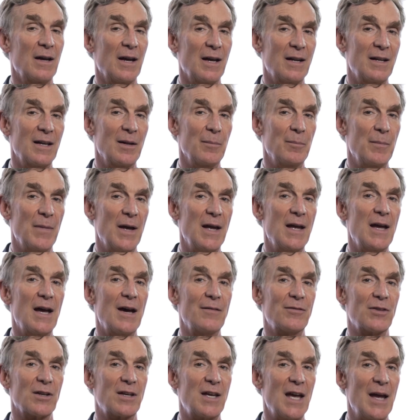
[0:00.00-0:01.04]
and it may
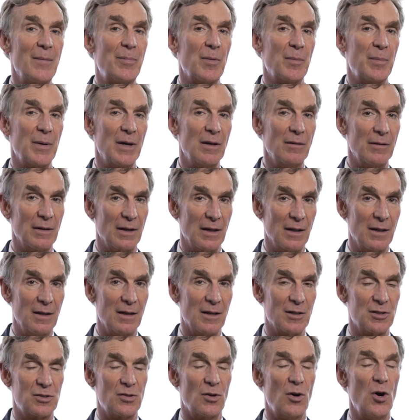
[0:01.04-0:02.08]
have the capability,
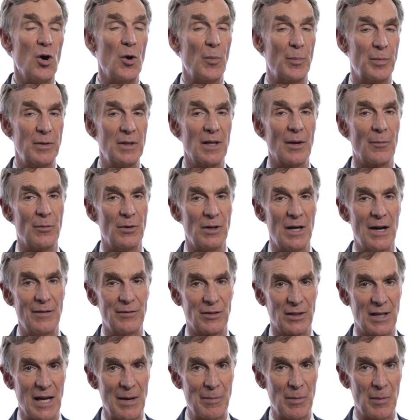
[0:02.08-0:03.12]
it is hoped that we'll
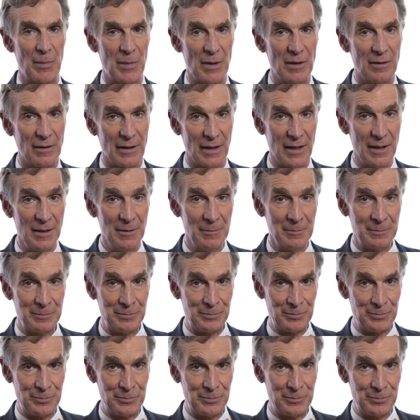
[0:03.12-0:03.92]
have the capability